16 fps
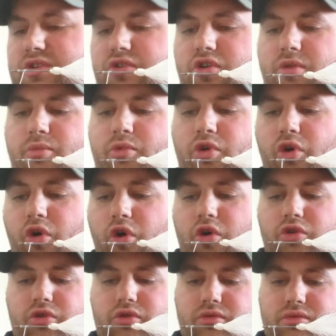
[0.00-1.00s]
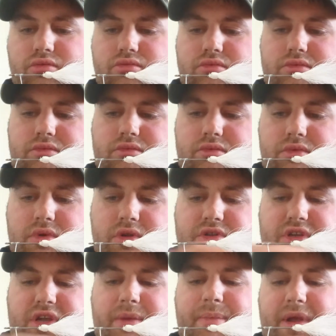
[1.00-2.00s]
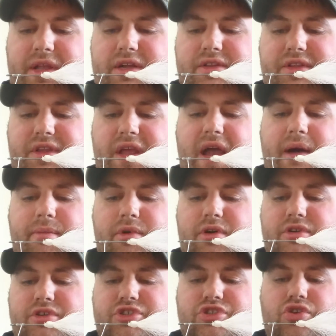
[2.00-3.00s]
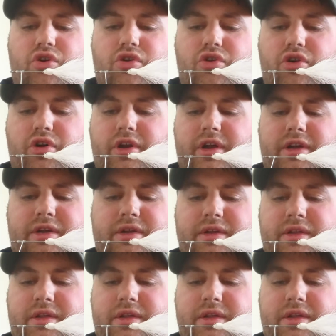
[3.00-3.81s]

a lot more hollow. It's like a bigger diameter stalk on it,